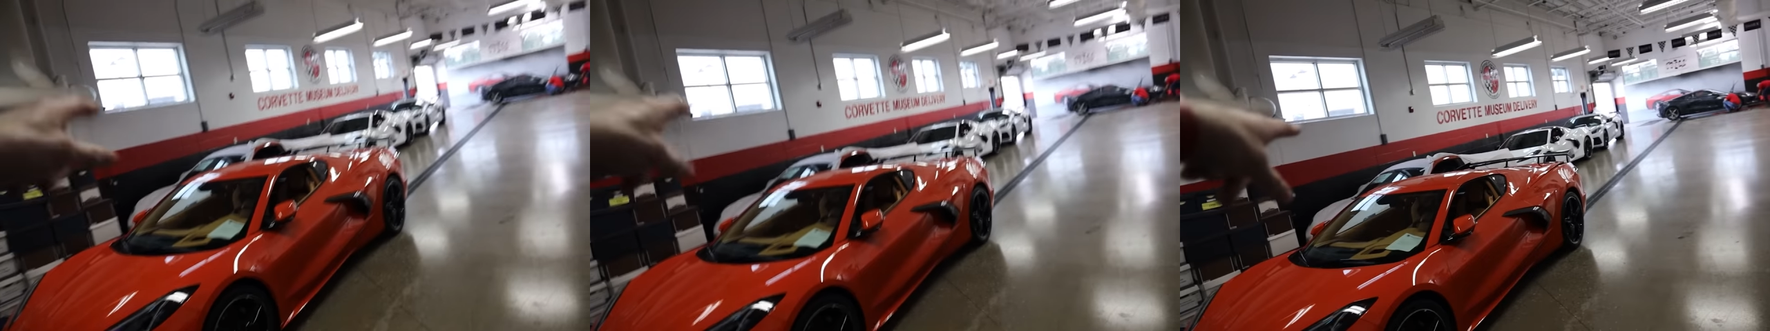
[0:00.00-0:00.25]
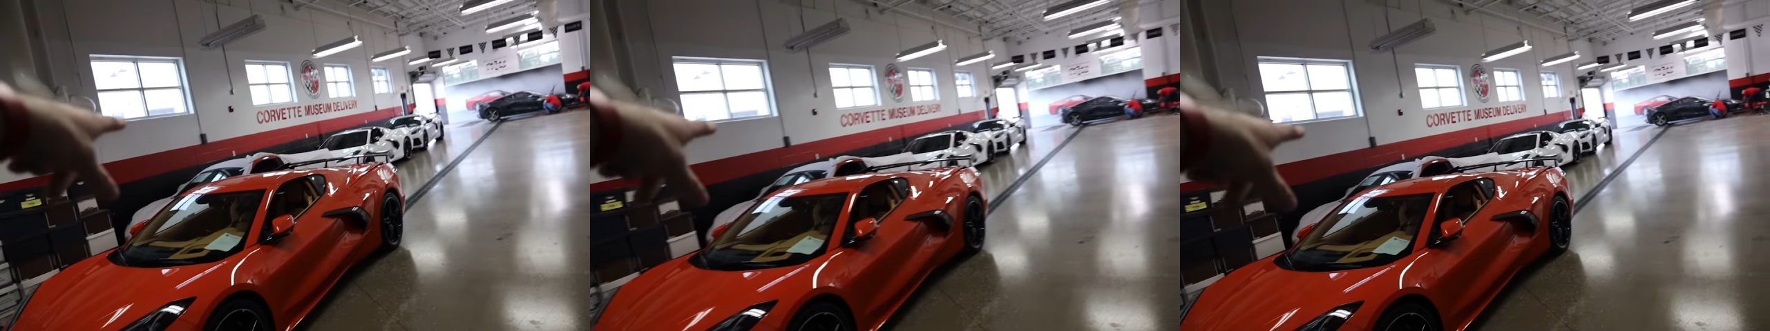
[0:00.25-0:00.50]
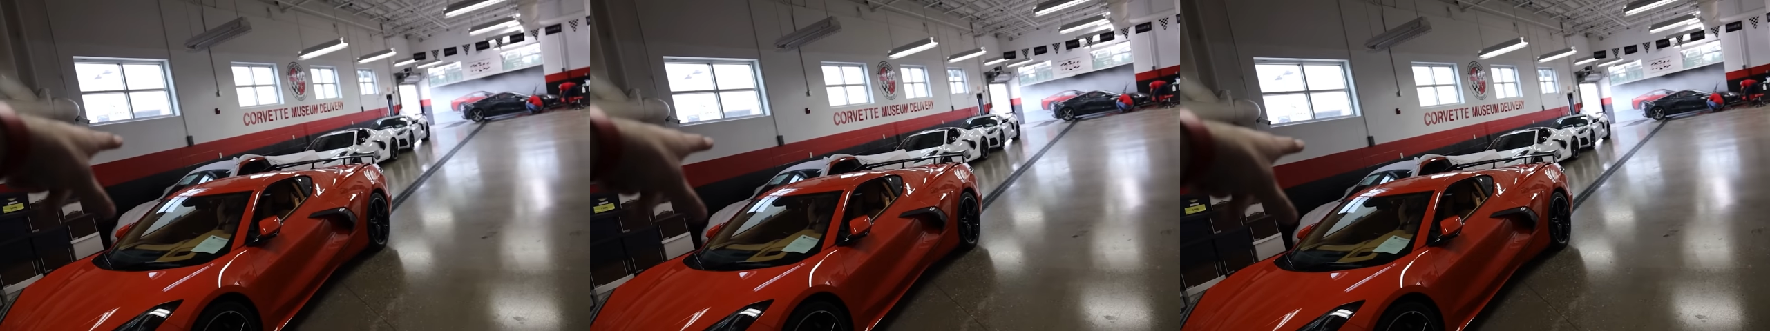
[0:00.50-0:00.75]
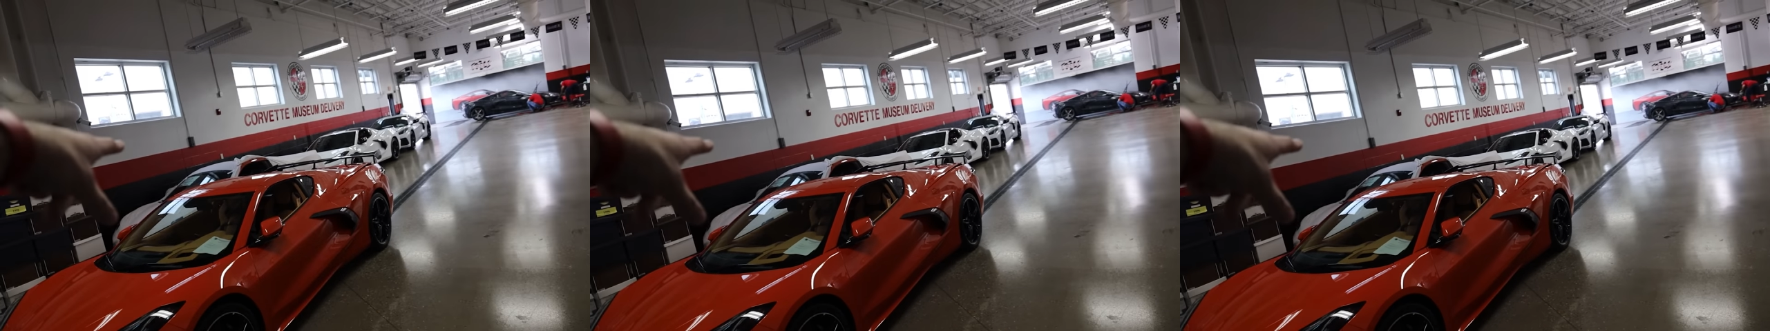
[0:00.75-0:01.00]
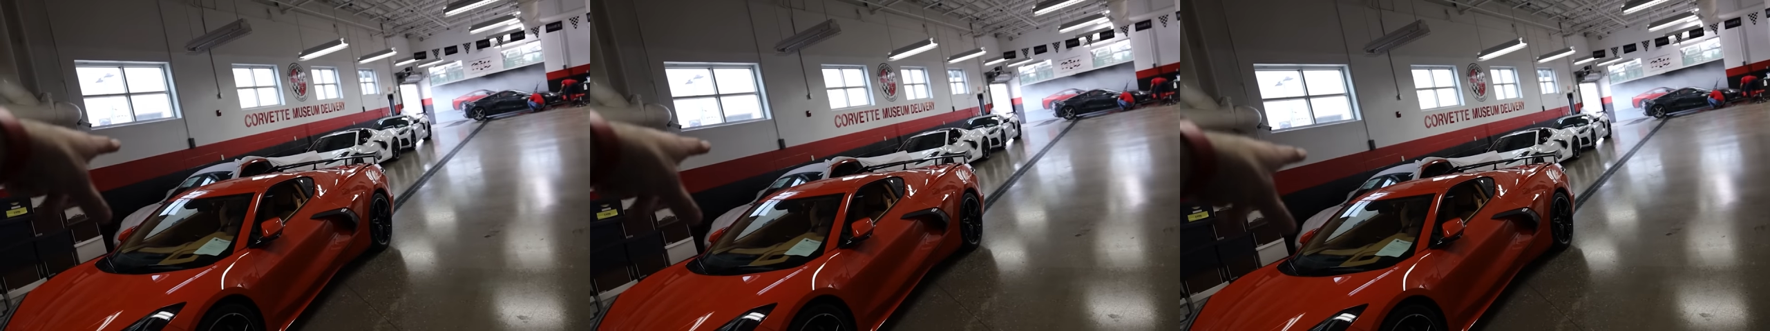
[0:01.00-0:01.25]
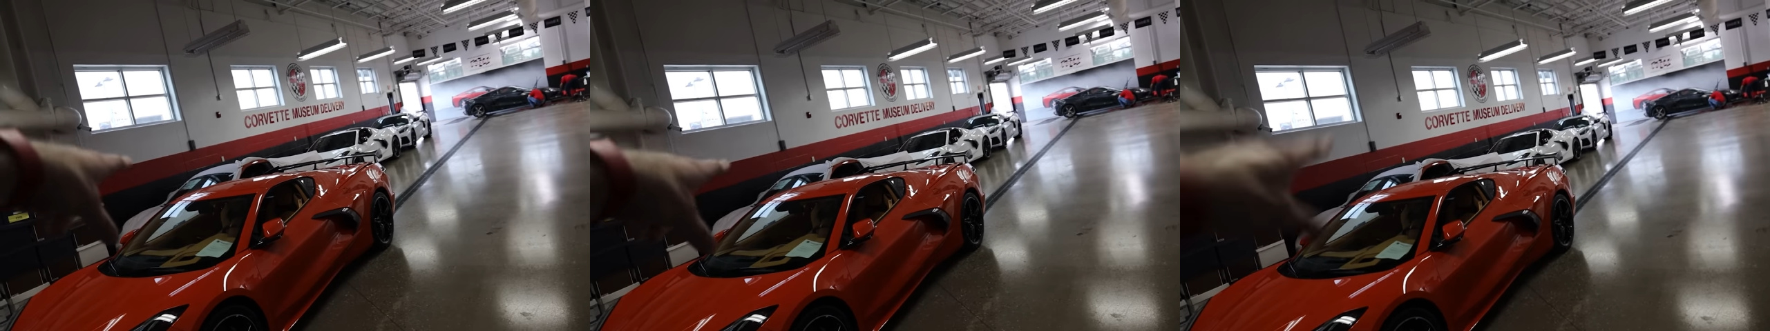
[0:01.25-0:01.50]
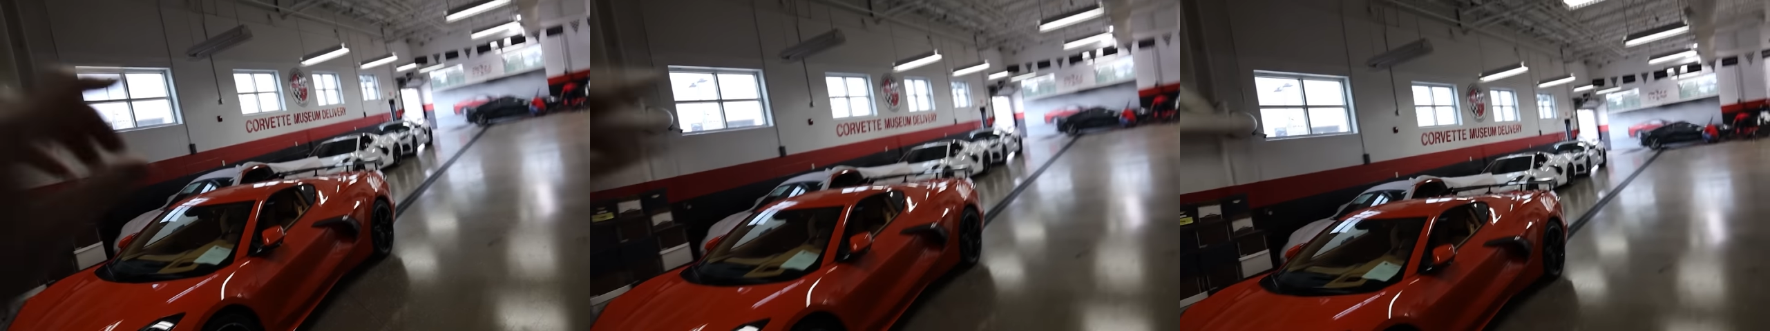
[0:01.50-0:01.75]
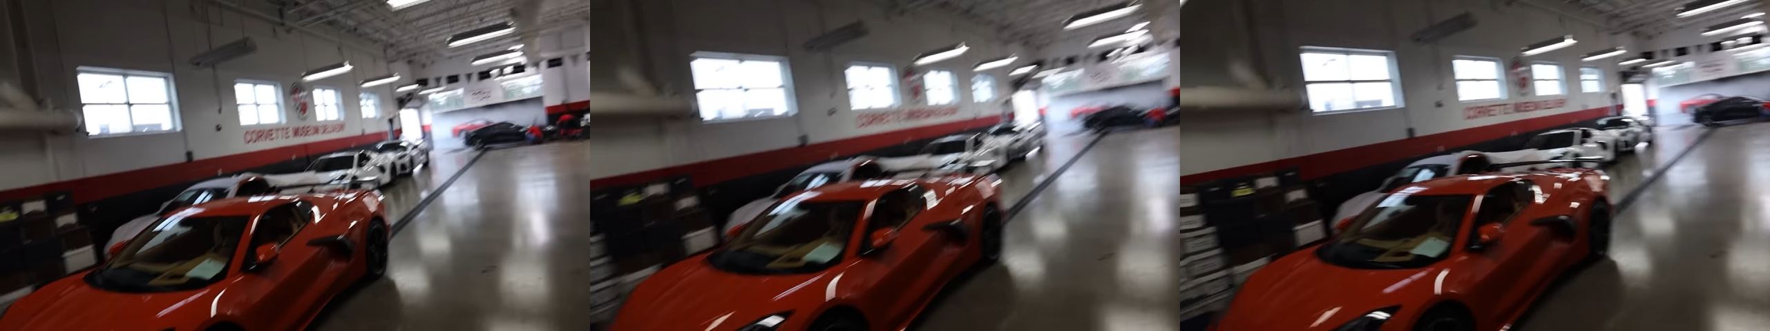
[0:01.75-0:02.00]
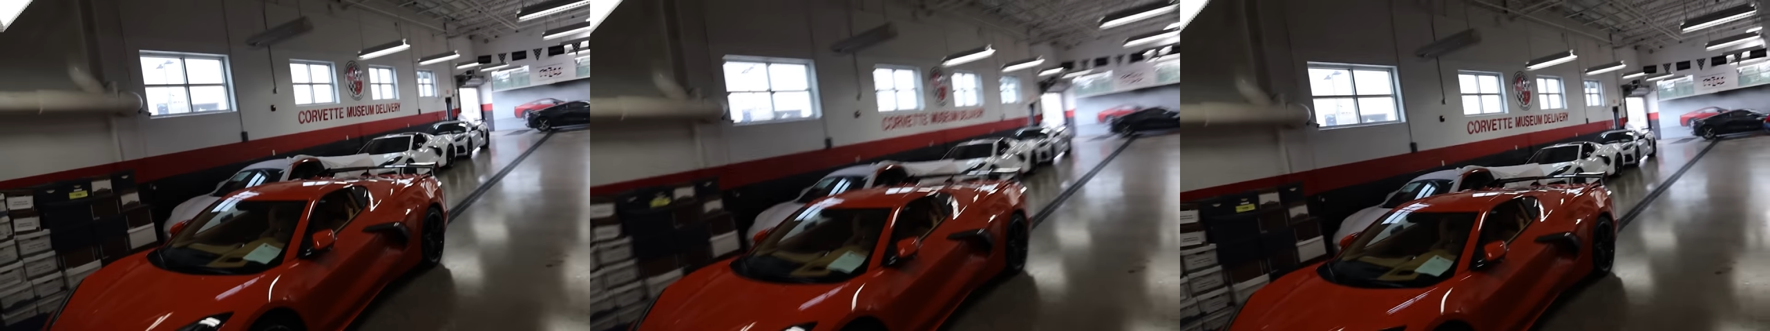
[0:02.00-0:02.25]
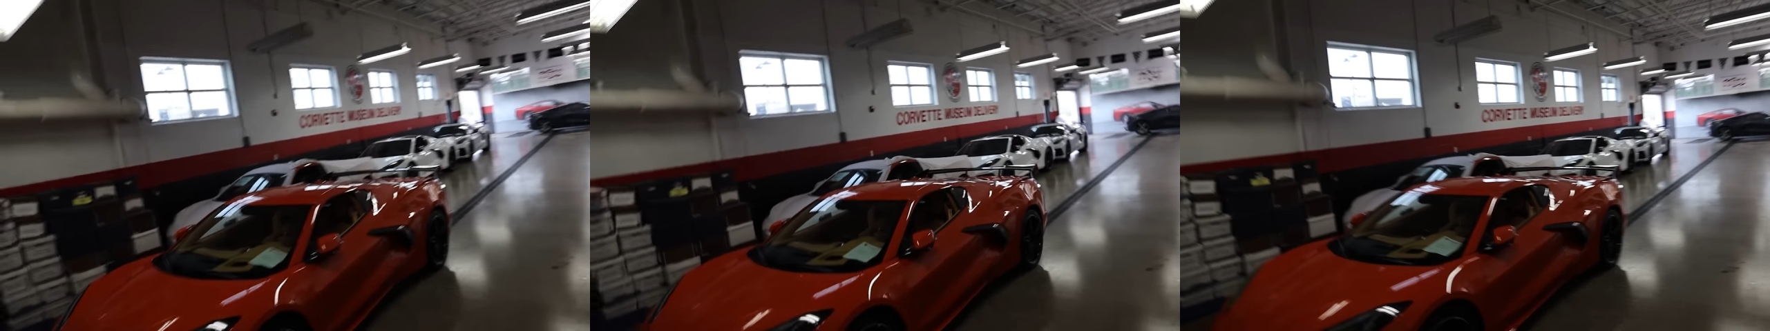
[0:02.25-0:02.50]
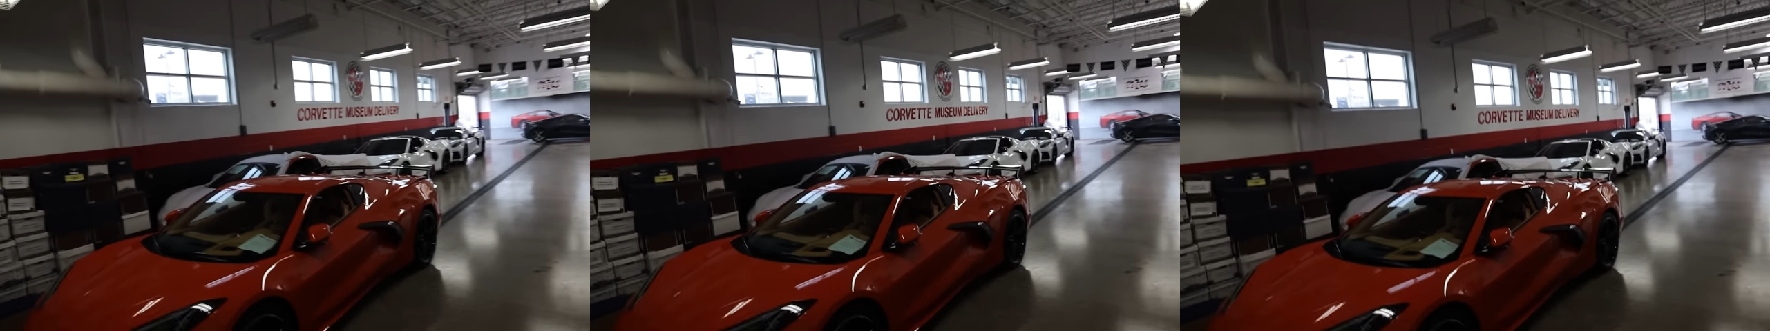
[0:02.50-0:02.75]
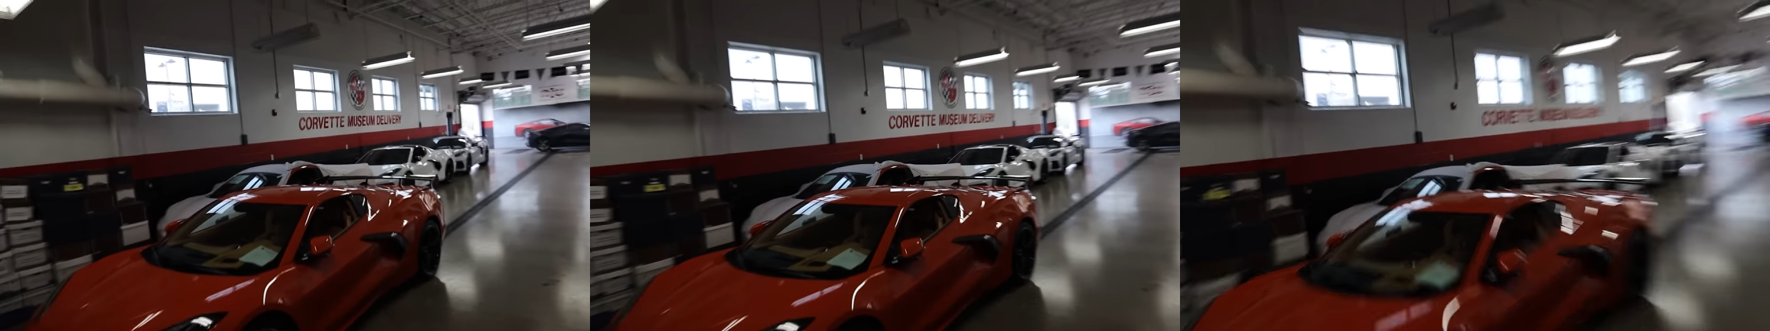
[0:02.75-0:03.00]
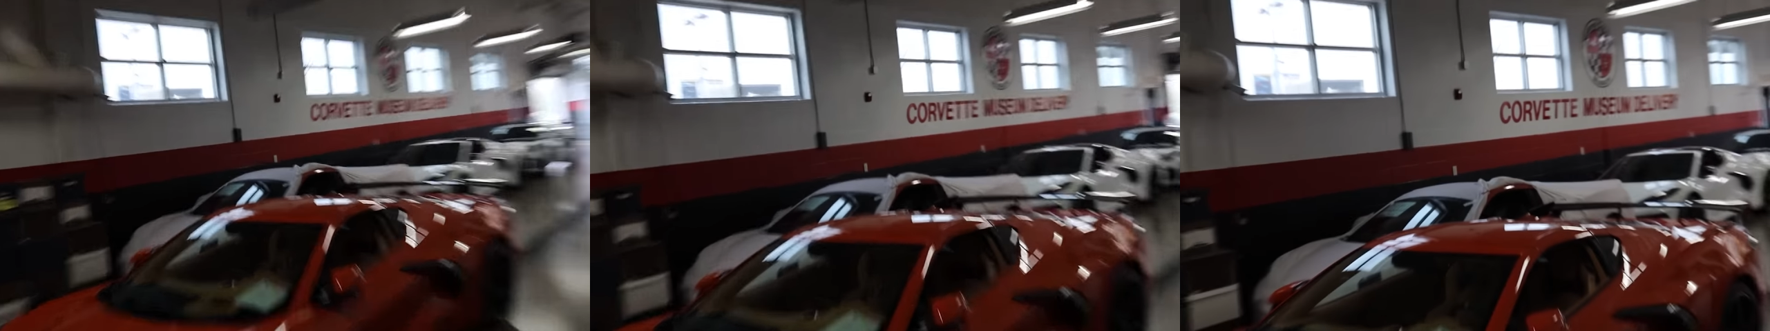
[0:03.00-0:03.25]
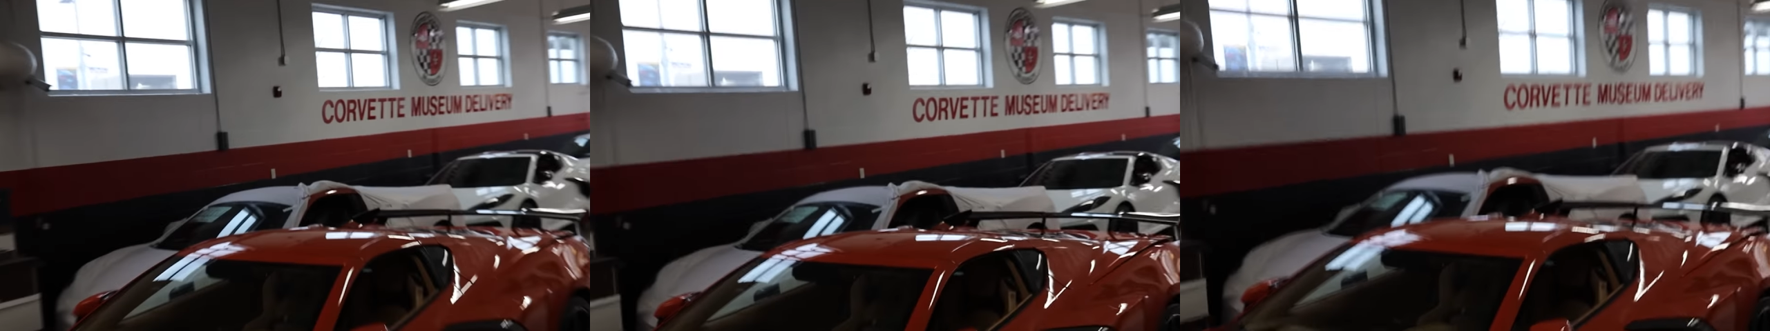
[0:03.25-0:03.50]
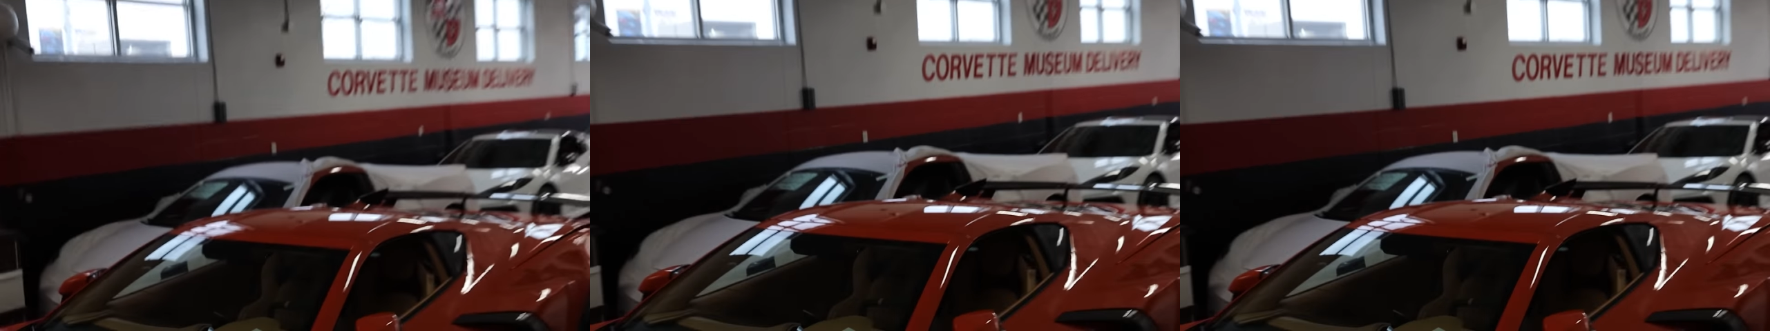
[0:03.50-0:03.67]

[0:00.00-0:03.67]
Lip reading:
No face is visible, so there are no lips to read.